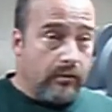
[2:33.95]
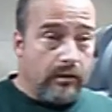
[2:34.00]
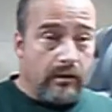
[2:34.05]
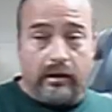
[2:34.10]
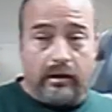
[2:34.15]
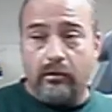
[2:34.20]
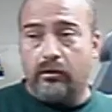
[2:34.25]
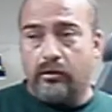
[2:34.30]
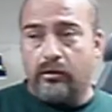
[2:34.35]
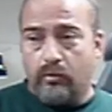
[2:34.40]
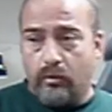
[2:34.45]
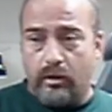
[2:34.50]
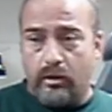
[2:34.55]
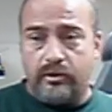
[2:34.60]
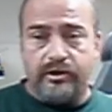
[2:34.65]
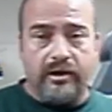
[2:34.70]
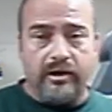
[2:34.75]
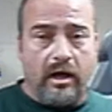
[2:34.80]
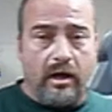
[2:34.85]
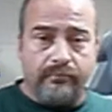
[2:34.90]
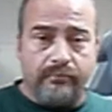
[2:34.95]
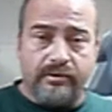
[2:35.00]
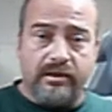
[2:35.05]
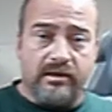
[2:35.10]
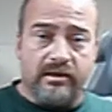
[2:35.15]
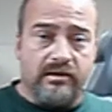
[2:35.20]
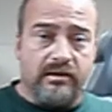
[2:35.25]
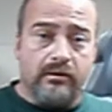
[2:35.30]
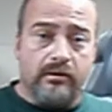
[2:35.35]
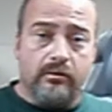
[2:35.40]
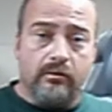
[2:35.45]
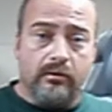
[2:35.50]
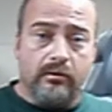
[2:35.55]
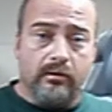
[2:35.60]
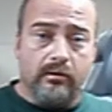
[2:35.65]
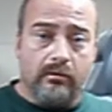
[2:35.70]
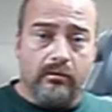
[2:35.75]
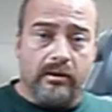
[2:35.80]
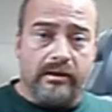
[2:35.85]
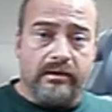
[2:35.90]
Here in the workshop, 62
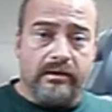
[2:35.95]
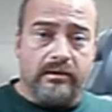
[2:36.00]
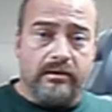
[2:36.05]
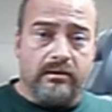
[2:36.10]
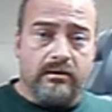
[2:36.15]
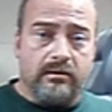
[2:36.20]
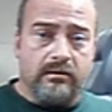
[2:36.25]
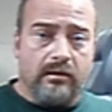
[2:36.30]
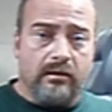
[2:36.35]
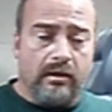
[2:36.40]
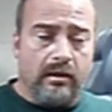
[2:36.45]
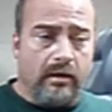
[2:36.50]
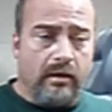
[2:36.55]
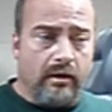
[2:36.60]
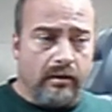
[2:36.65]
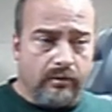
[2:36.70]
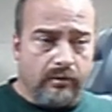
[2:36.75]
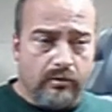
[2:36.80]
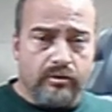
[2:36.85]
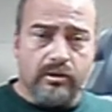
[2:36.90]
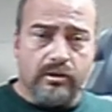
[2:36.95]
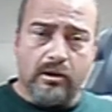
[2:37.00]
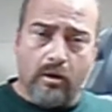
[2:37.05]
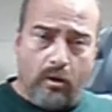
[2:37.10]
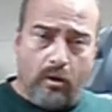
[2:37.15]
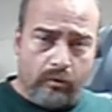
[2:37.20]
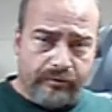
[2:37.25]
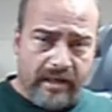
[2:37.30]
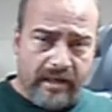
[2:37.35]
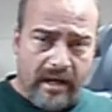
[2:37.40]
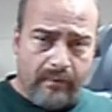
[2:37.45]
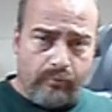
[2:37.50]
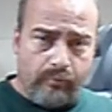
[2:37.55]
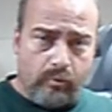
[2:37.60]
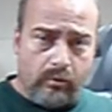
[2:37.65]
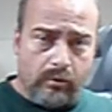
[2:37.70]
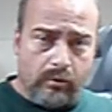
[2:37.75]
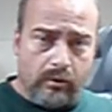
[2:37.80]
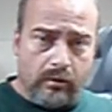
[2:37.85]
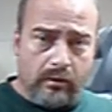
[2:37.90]
degrees, using cold tap
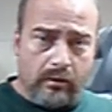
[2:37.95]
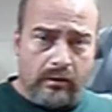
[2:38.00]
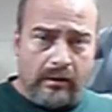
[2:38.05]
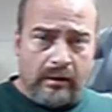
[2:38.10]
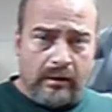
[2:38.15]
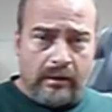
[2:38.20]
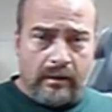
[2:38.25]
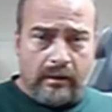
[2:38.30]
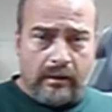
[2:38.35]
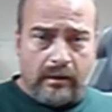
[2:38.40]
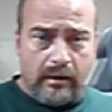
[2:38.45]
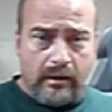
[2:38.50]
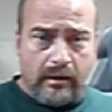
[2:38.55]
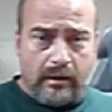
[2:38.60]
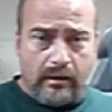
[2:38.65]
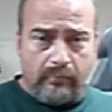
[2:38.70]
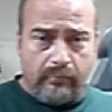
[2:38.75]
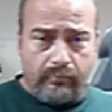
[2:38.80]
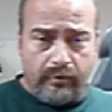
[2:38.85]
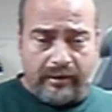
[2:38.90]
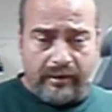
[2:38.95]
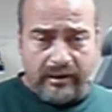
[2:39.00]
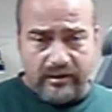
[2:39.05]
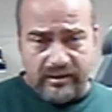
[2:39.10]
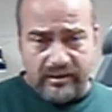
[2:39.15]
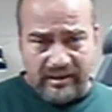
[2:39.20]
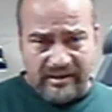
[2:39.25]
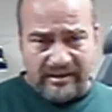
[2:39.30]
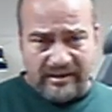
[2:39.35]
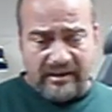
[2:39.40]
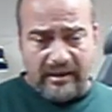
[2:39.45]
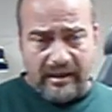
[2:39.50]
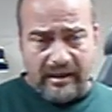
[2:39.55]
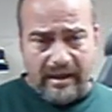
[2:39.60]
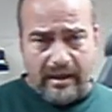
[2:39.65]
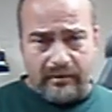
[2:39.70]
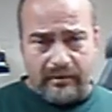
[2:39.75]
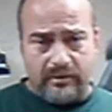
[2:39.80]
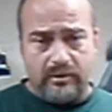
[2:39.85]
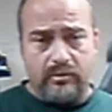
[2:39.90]
water, bringing 16
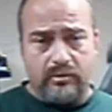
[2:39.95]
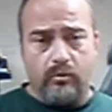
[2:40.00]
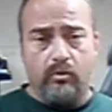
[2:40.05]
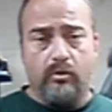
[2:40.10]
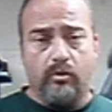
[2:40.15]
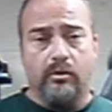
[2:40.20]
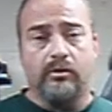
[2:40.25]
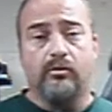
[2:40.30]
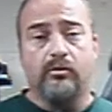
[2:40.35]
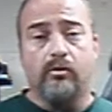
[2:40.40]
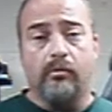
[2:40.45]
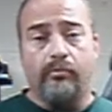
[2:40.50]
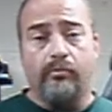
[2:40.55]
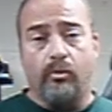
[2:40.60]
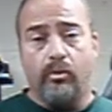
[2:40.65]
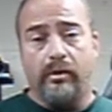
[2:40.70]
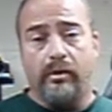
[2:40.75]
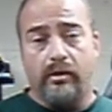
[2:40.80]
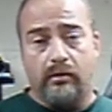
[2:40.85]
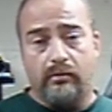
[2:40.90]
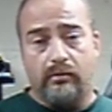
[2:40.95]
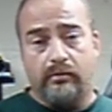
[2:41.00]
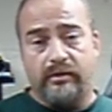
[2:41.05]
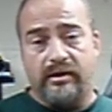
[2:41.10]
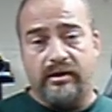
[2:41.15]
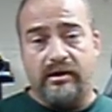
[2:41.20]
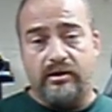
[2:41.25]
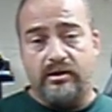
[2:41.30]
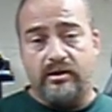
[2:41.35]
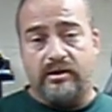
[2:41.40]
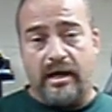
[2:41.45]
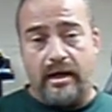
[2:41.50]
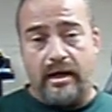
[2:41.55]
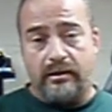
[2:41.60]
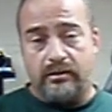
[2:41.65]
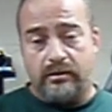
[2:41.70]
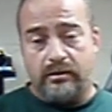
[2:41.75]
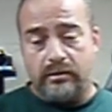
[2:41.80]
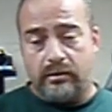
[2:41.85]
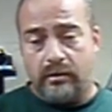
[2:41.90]
ounces of water to a boil with each
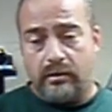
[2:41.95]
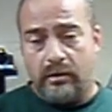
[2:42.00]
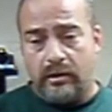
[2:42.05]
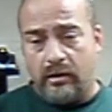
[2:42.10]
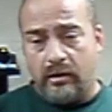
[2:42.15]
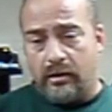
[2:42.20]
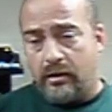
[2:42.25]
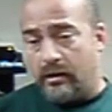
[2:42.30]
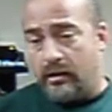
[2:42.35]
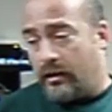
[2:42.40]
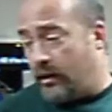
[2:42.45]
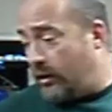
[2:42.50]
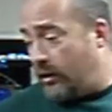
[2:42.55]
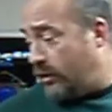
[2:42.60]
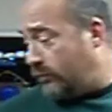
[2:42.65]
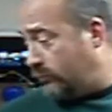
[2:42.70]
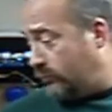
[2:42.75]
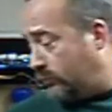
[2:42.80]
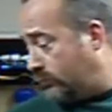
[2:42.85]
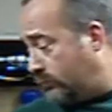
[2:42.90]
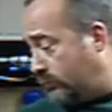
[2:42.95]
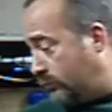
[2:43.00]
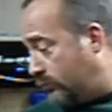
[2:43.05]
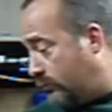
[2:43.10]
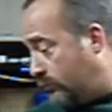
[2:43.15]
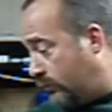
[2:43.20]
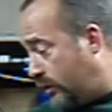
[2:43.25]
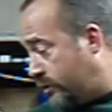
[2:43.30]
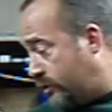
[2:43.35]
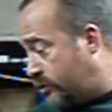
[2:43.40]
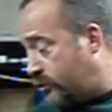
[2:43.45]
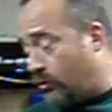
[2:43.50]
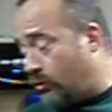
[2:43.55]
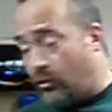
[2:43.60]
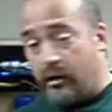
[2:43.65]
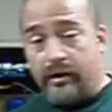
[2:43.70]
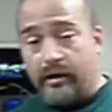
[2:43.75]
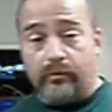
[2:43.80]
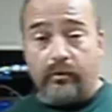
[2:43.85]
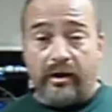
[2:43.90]
test. I
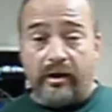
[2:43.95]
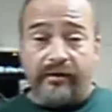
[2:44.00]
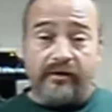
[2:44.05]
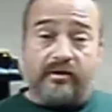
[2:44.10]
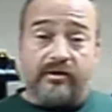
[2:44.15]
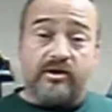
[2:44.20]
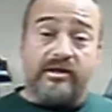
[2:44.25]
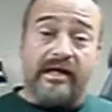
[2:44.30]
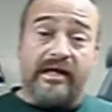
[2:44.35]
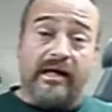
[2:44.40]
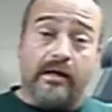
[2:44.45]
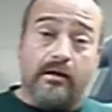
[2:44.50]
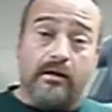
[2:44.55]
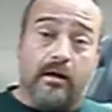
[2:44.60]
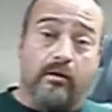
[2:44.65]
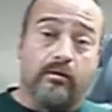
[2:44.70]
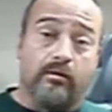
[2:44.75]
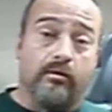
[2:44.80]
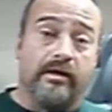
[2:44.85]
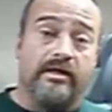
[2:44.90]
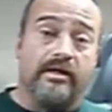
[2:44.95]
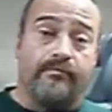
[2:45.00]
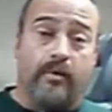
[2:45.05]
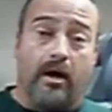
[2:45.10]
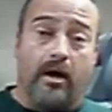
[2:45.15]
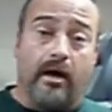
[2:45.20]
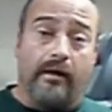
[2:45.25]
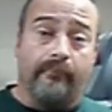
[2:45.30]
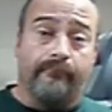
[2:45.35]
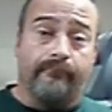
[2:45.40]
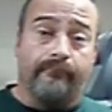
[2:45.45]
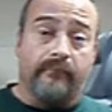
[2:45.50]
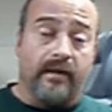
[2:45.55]
started with the Stanco grease pot.